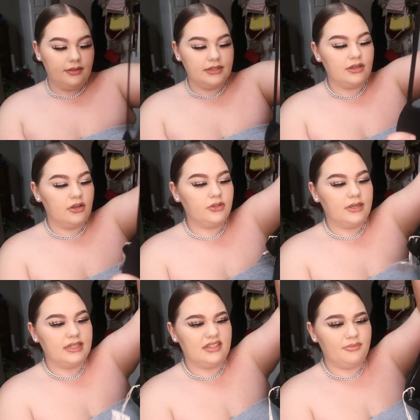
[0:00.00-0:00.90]
This also
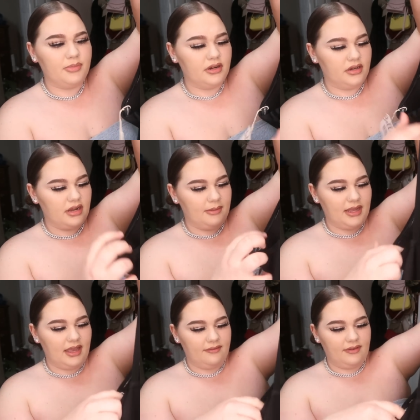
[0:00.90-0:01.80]
has a zipper. I
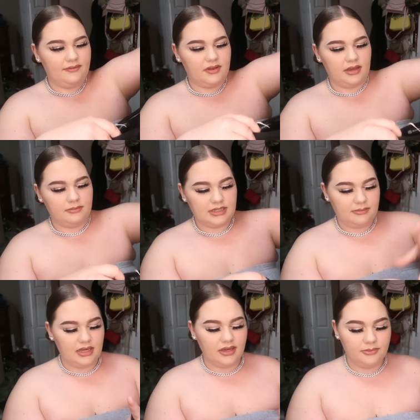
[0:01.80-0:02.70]
might have Ava come
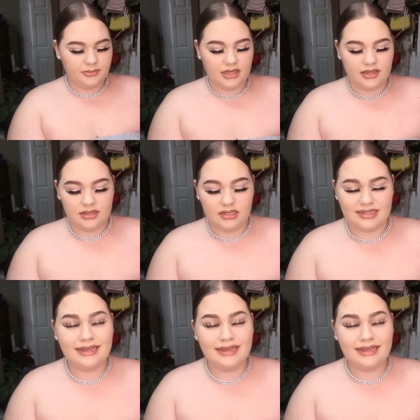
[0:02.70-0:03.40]
zip me up because